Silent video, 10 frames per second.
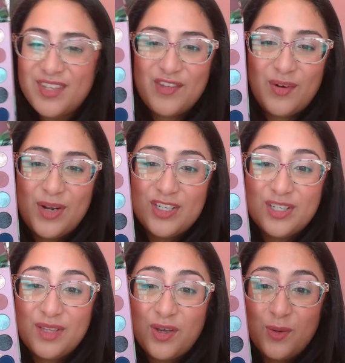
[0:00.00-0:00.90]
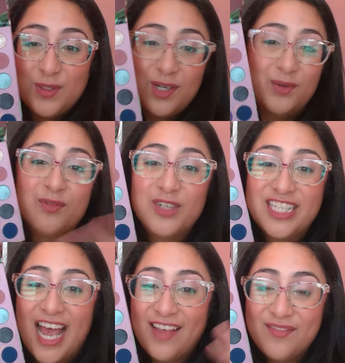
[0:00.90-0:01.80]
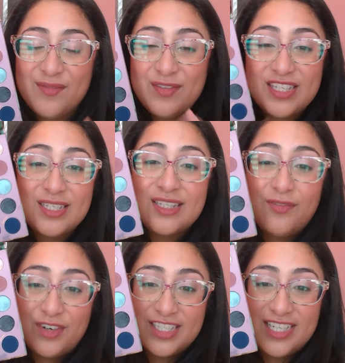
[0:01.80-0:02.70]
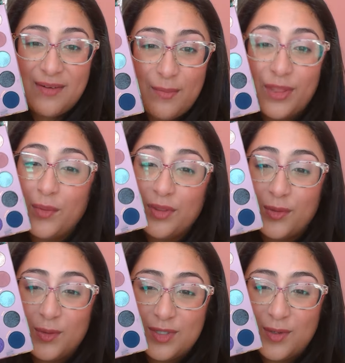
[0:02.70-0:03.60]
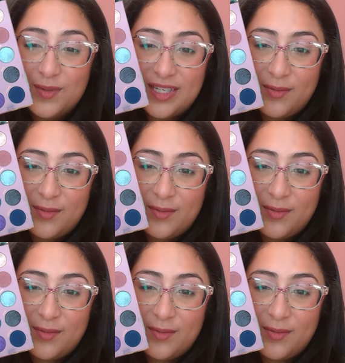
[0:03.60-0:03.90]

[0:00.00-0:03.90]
If I want to do something cool tone, which this is the first time I played with cool tones,